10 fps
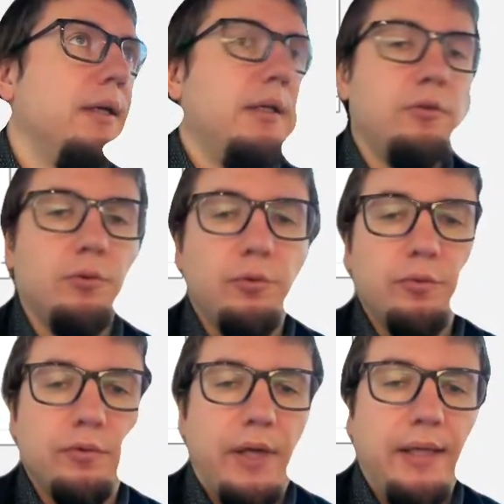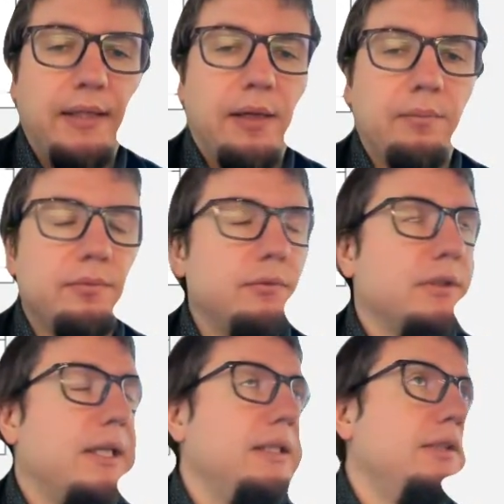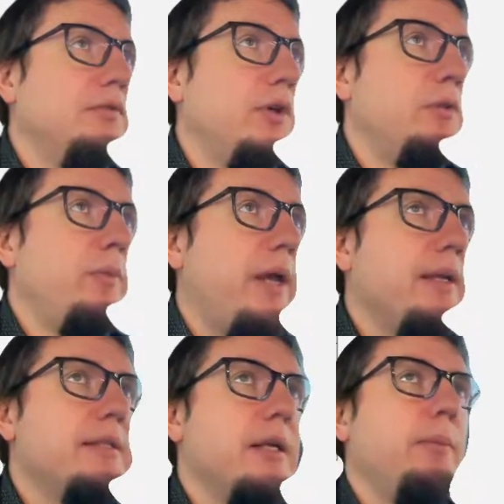it would end up totally different place, yeah,